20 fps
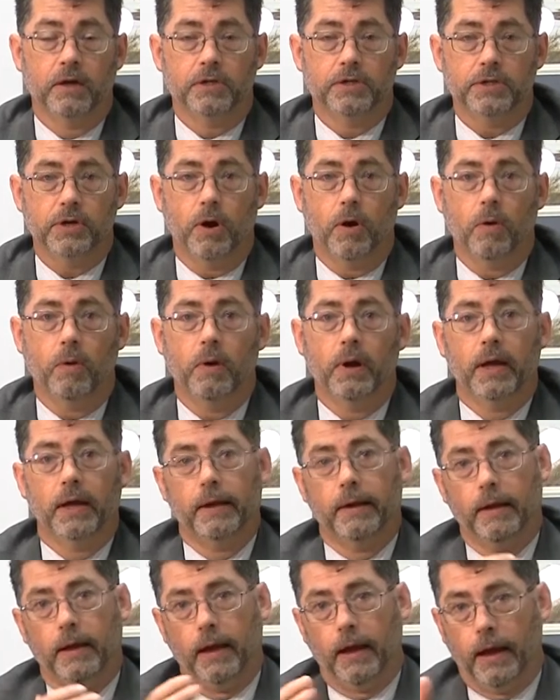So
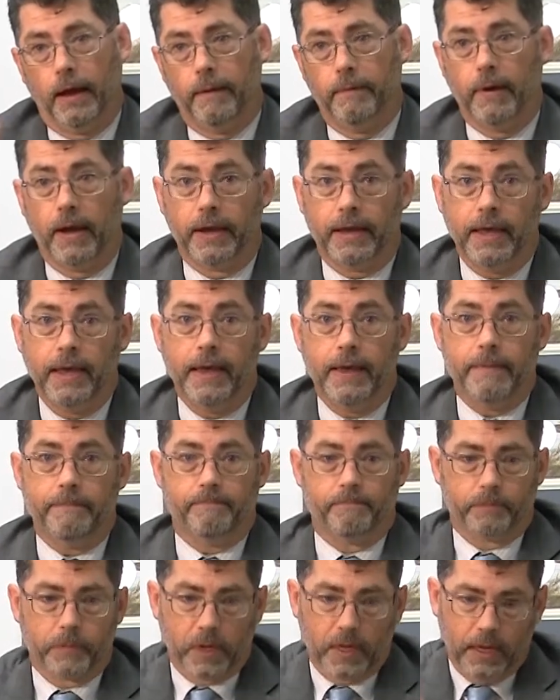
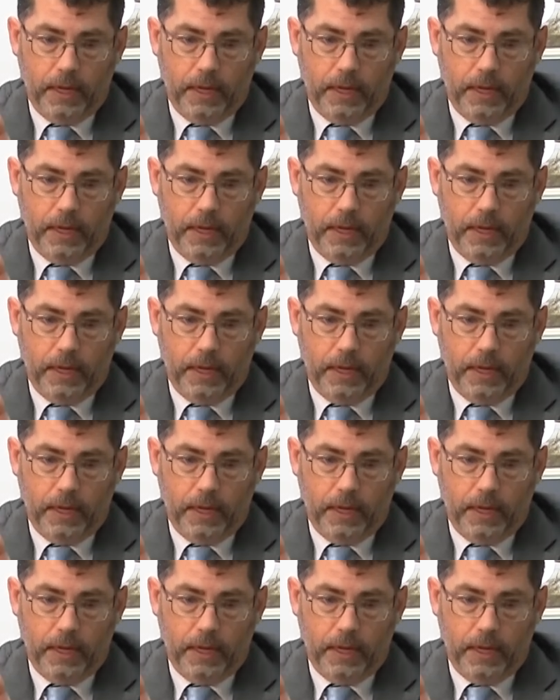again,